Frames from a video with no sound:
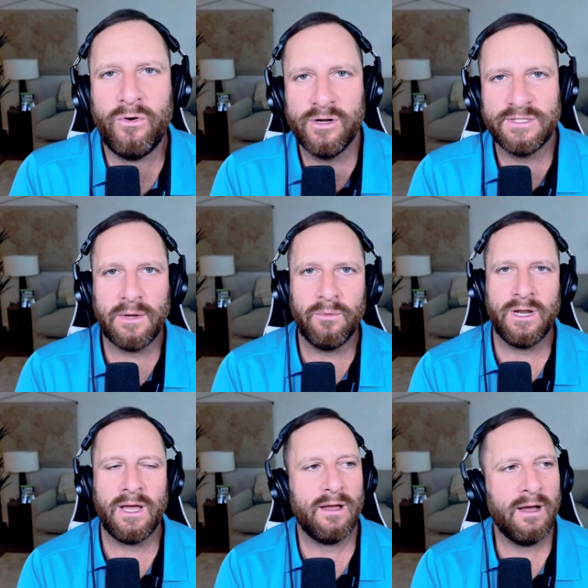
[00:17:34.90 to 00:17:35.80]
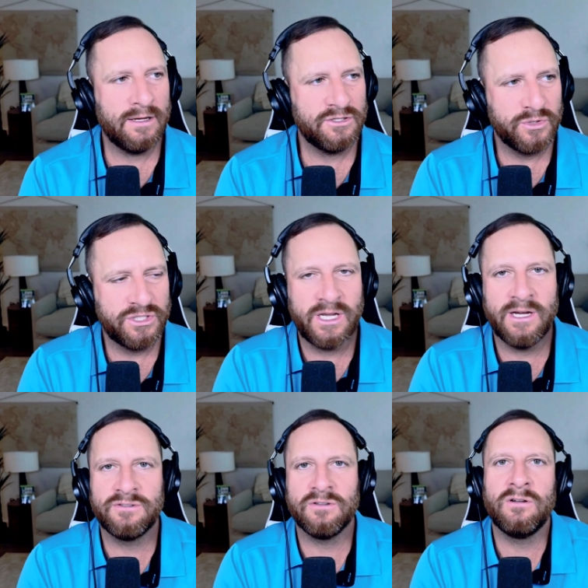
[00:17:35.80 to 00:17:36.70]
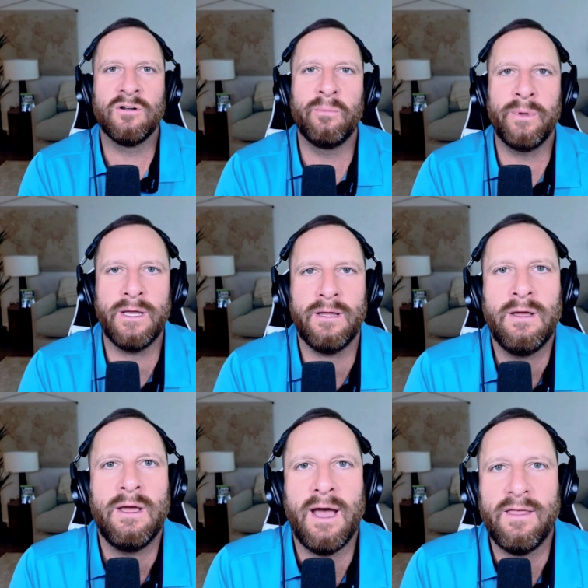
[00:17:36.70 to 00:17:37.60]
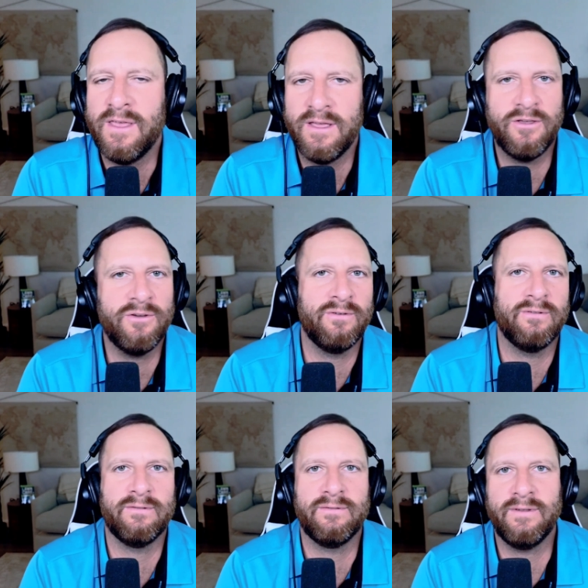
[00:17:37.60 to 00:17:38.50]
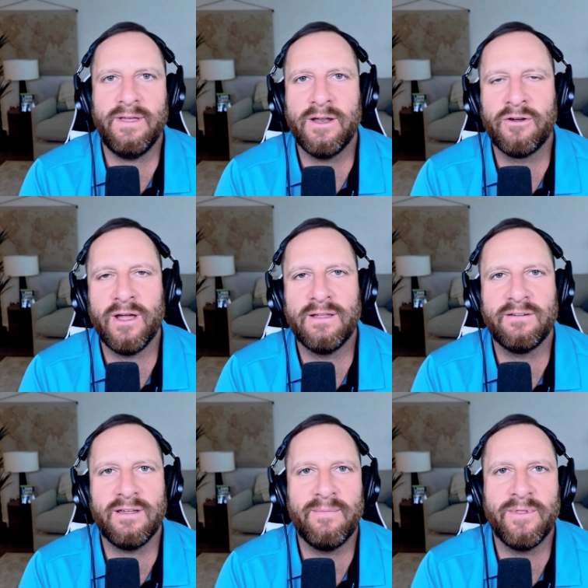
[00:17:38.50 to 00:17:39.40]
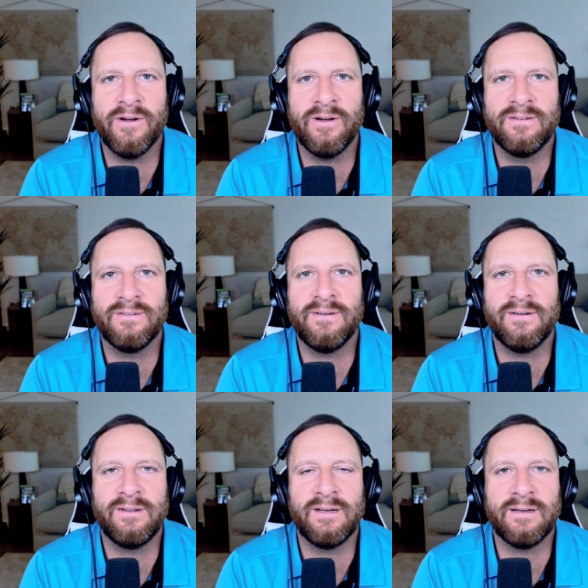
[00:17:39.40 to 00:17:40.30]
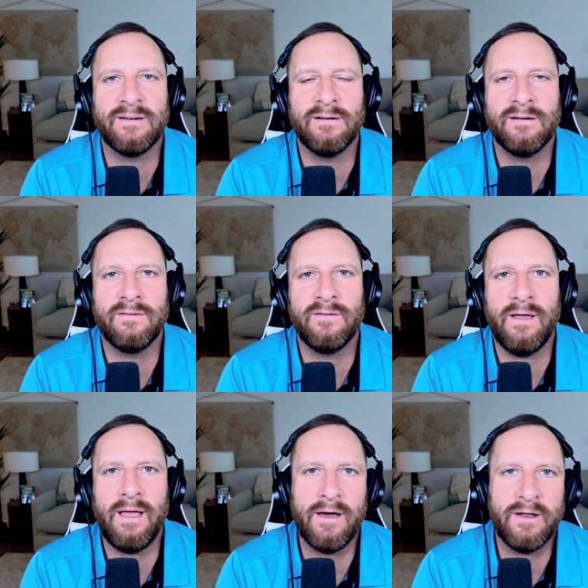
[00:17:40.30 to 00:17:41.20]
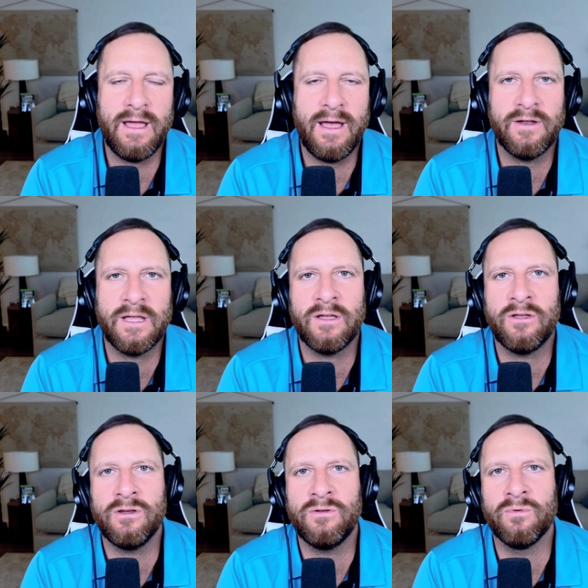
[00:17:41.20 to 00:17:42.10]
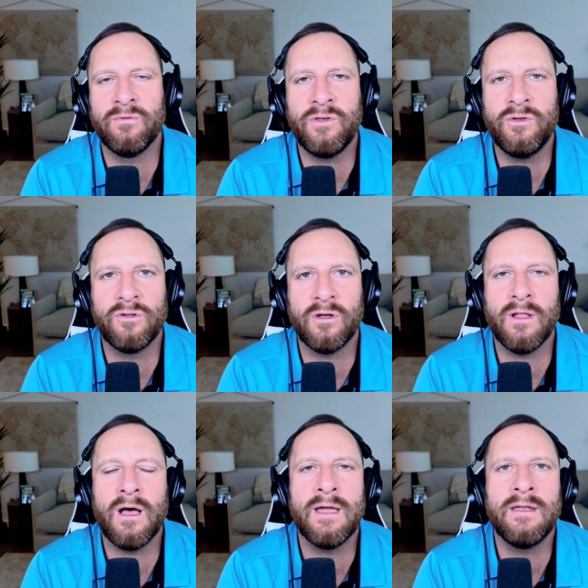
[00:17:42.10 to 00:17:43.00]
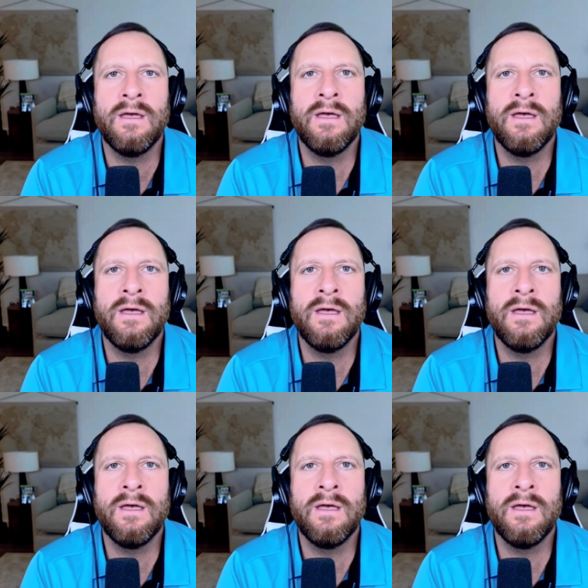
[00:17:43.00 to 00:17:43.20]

Chris, I want to uh, switch gears a little bit. I think you hit a grand slam there on on uh, how to how to get good reviews online.